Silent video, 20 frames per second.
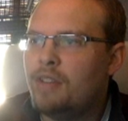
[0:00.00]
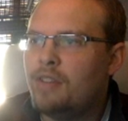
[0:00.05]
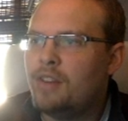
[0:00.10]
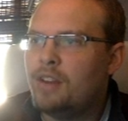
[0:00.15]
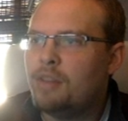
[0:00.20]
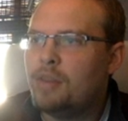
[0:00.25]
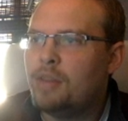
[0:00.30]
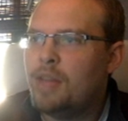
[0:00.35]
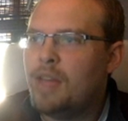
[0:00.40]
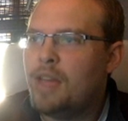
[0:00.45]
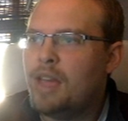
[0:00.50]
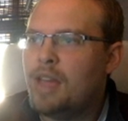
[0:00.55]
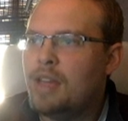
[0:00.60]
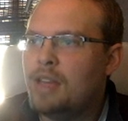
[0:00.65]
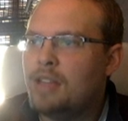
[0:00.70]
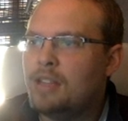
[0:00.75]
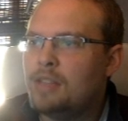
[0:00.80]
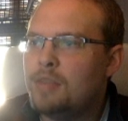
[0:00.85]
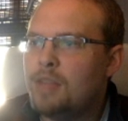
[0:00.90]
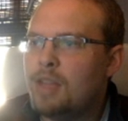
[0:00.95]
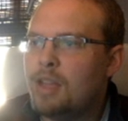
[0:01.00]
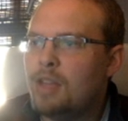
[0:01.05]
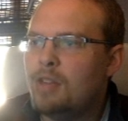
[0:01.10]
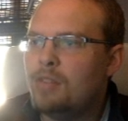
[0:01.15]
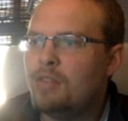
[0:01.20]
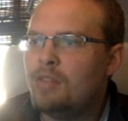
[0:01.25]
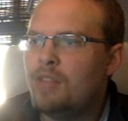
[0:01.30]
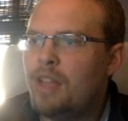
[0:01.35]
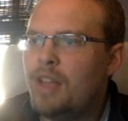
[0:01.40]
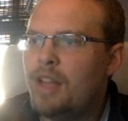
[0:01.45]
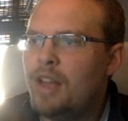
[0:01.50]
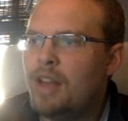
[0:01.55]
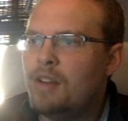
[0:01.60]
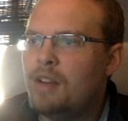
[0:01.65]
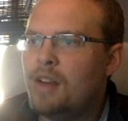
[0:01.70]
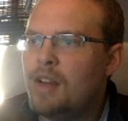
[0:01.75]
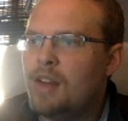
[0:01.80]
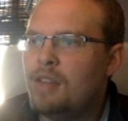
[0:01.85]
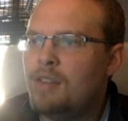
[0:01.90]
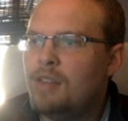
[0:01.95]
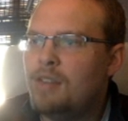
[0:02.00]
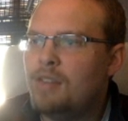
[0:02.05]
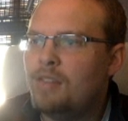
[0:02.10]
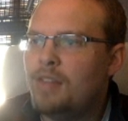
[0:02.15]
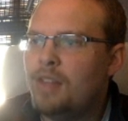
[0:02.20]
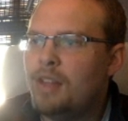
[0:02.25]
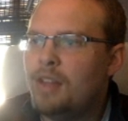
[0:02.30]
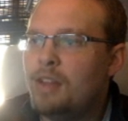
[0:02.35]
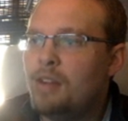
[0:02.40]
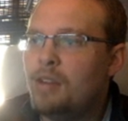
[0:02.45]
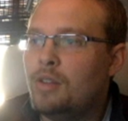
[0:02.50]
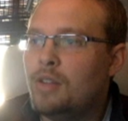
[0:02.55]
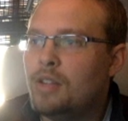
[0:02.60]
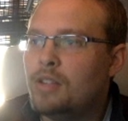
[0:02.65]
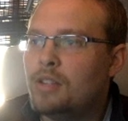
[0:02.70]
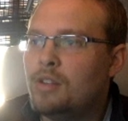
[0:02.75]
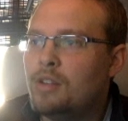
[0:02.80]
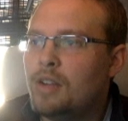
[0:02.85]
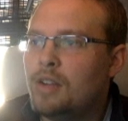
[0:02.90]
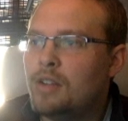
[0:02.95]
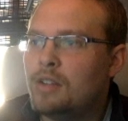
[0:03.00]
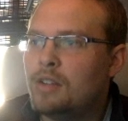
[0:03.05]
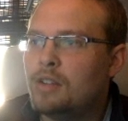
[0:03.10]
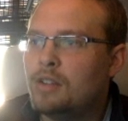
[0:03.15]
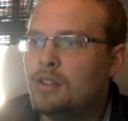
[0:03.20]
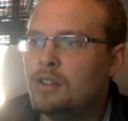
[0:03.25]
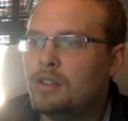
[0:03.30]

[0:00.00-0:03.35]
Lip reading: Find all my As, make it go flat. And I already have E flat. Oh, that's correct.